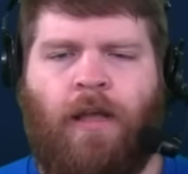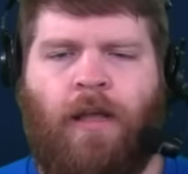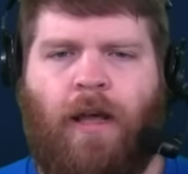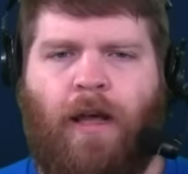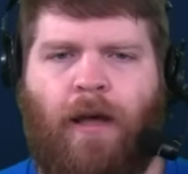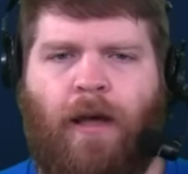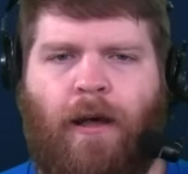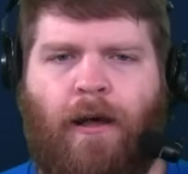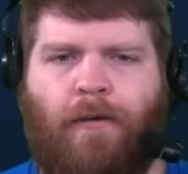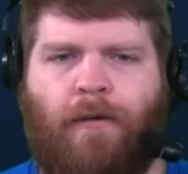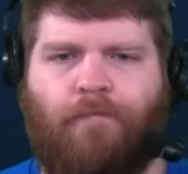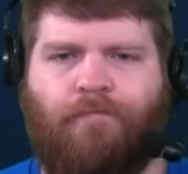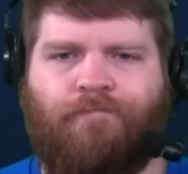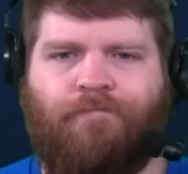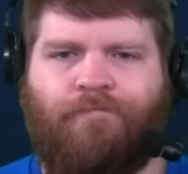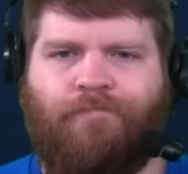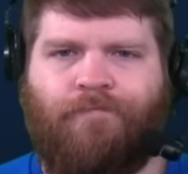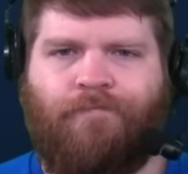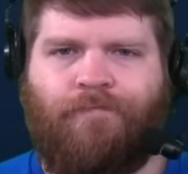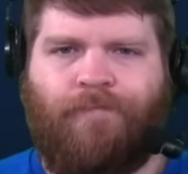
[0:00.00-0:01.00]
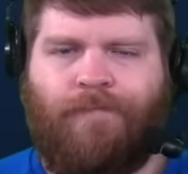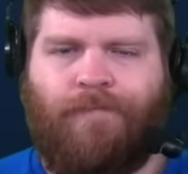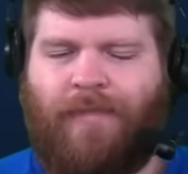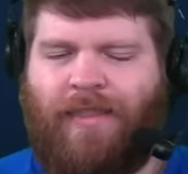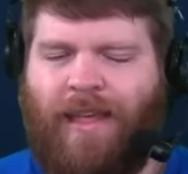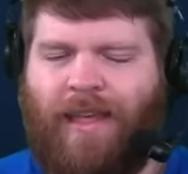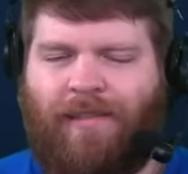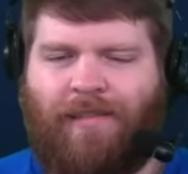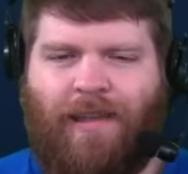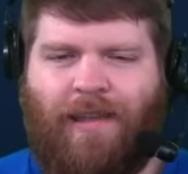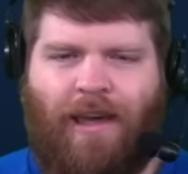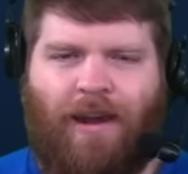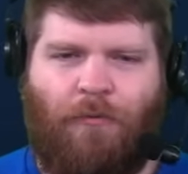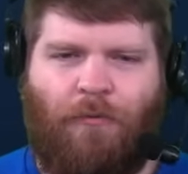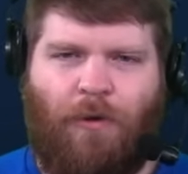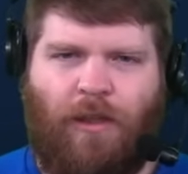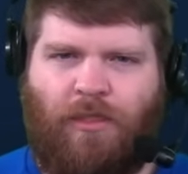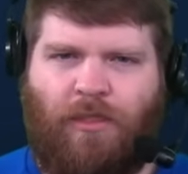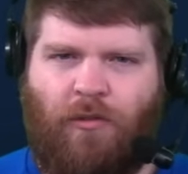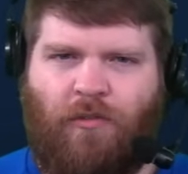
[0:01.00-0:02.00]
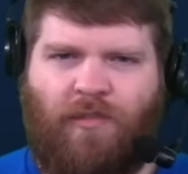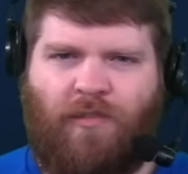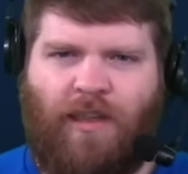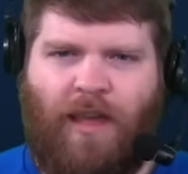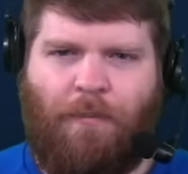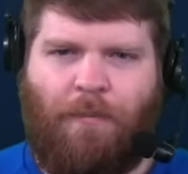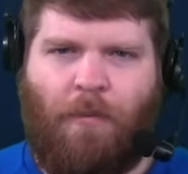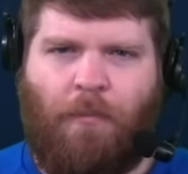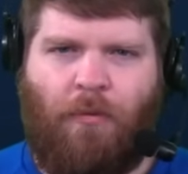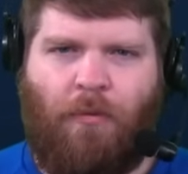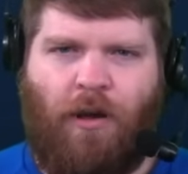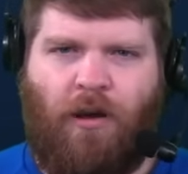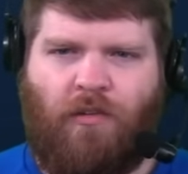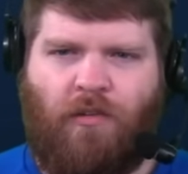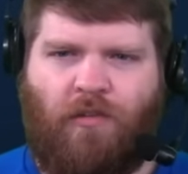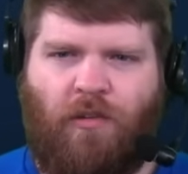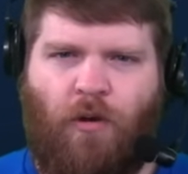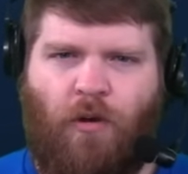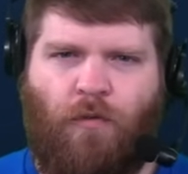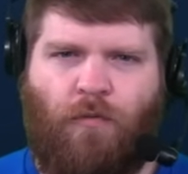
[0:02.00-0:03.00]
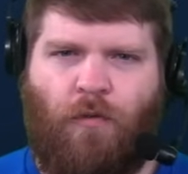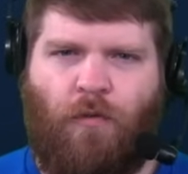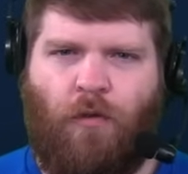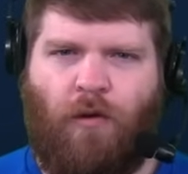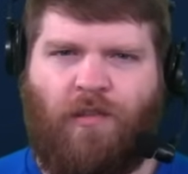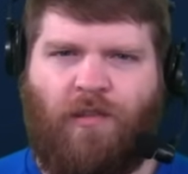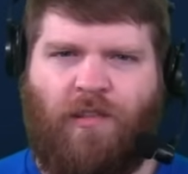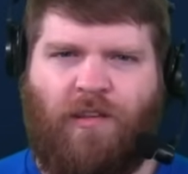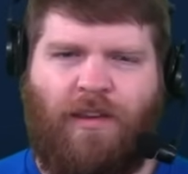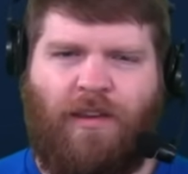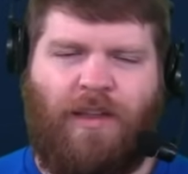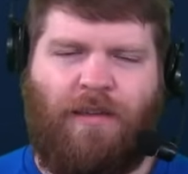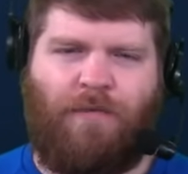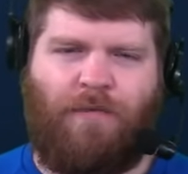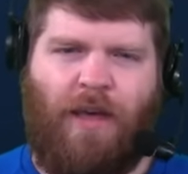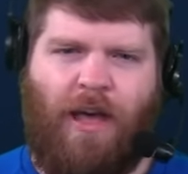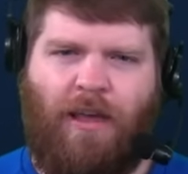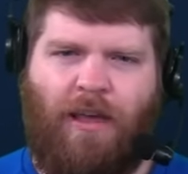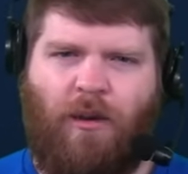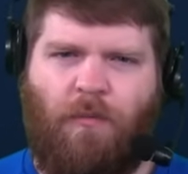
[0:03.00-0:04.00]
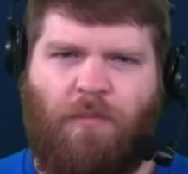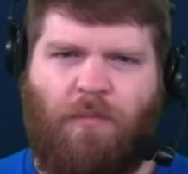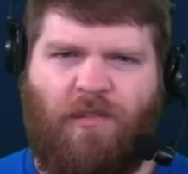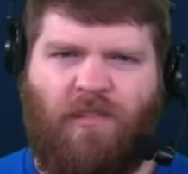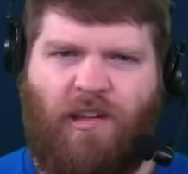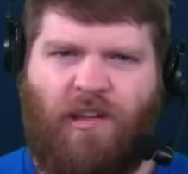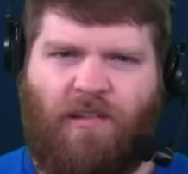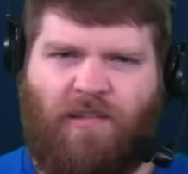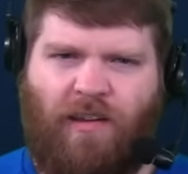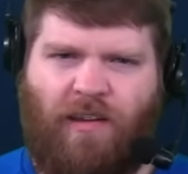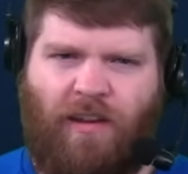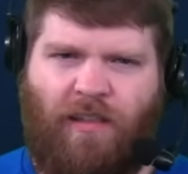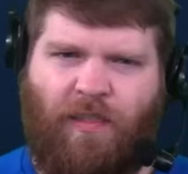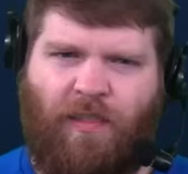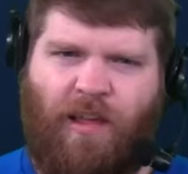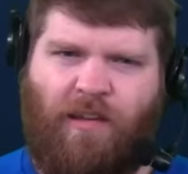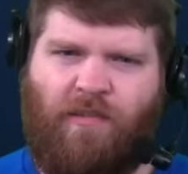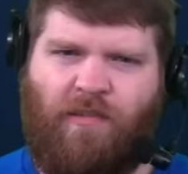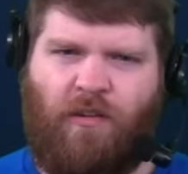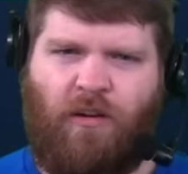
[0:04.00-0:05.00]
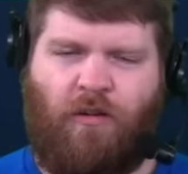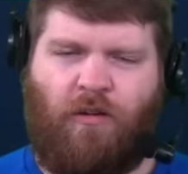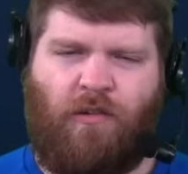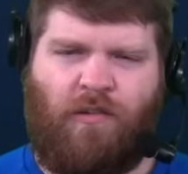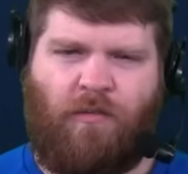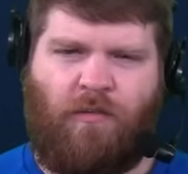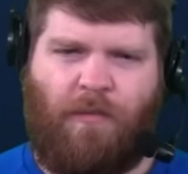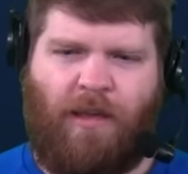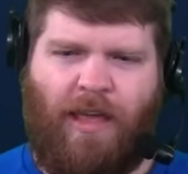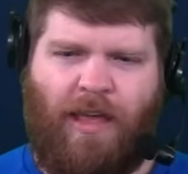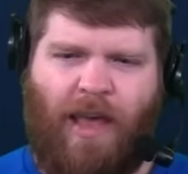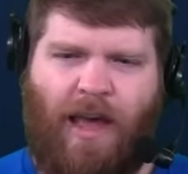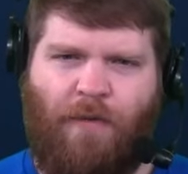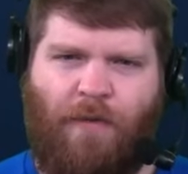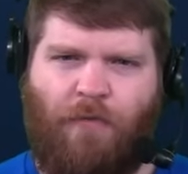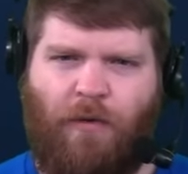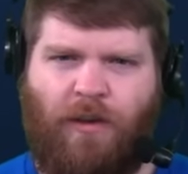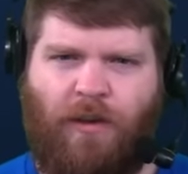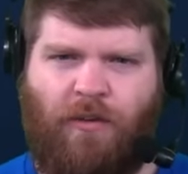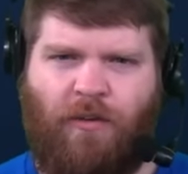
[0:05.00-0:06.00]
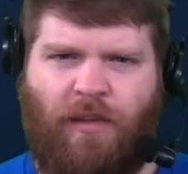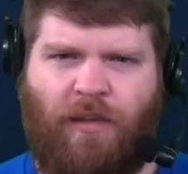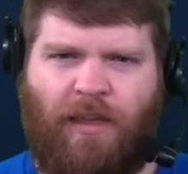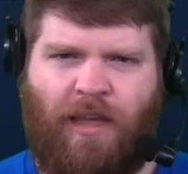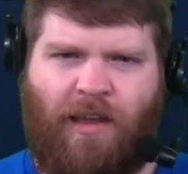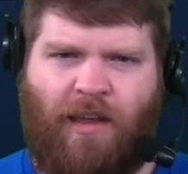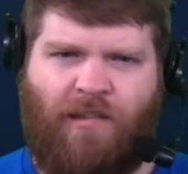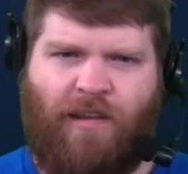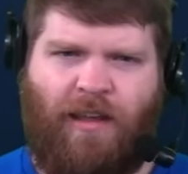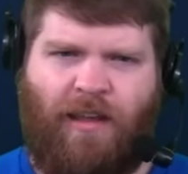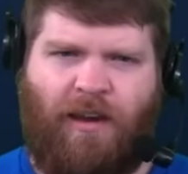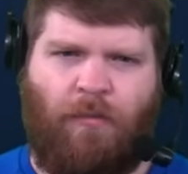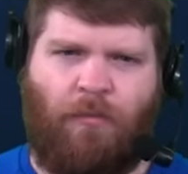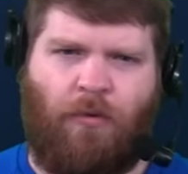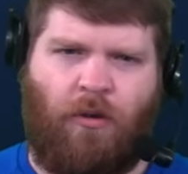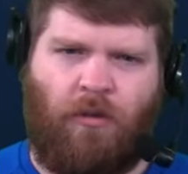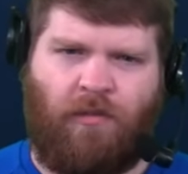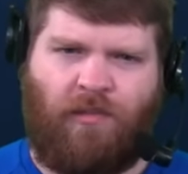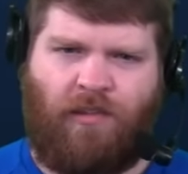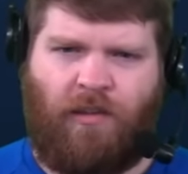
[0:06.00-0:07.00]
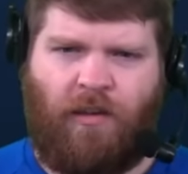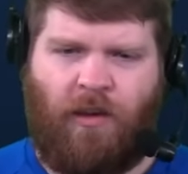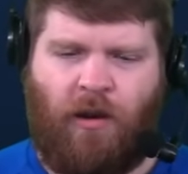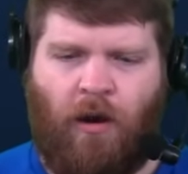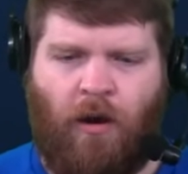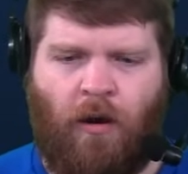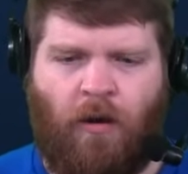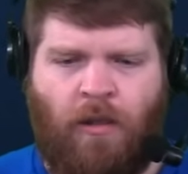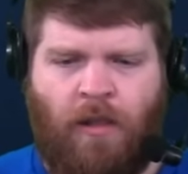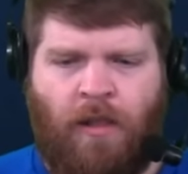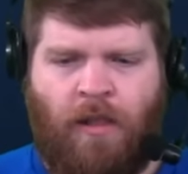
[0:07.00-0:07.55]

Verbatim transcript: Um, that's kind of what those type of players go for. It's a devalued position unless you're Christian McCaffrey and you can catch 80 balls a year.